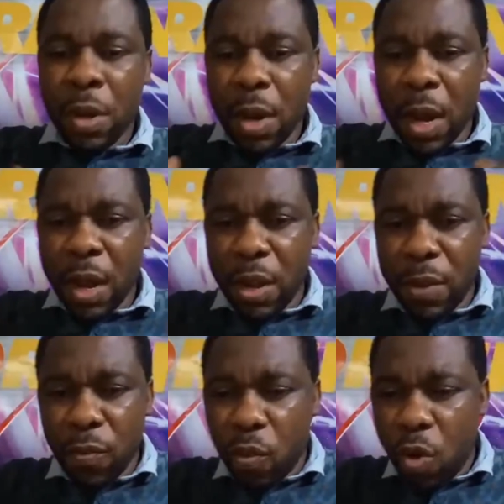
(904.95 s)
Now,
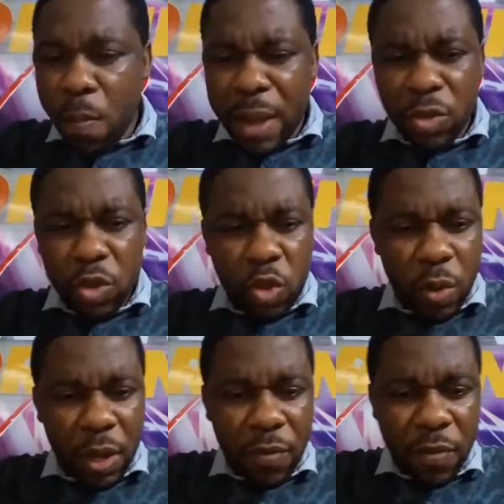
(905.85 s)
in Romans
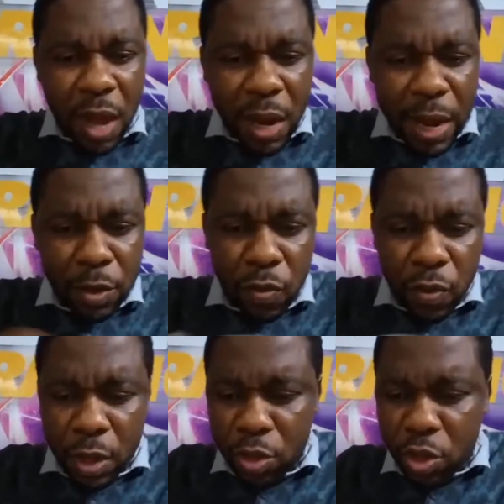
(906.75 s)
twelve, I like to
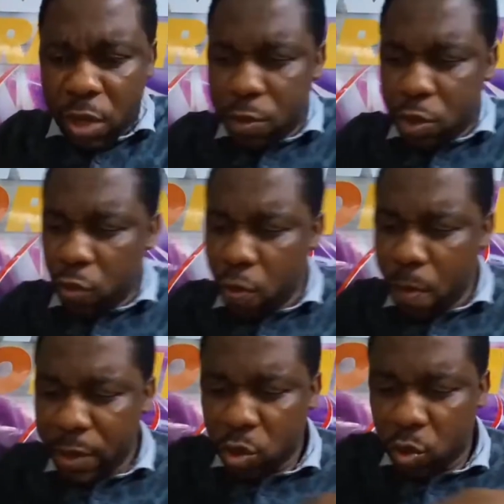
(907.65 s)
read the scripture,
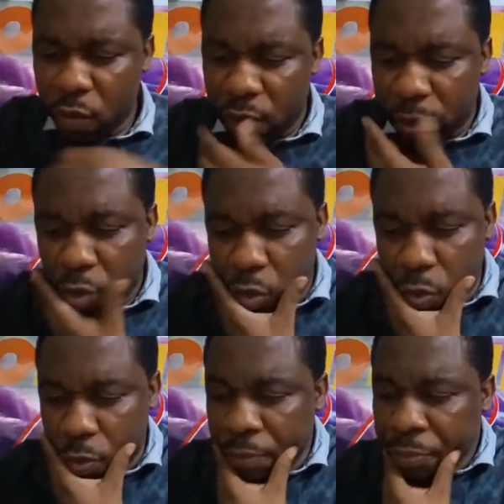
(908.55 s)
Romans twelve, verse
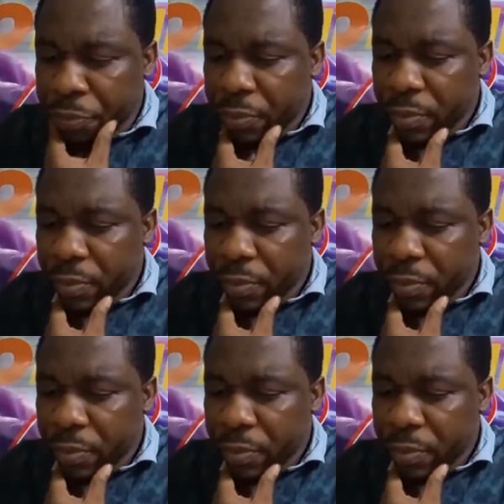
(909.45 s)
two.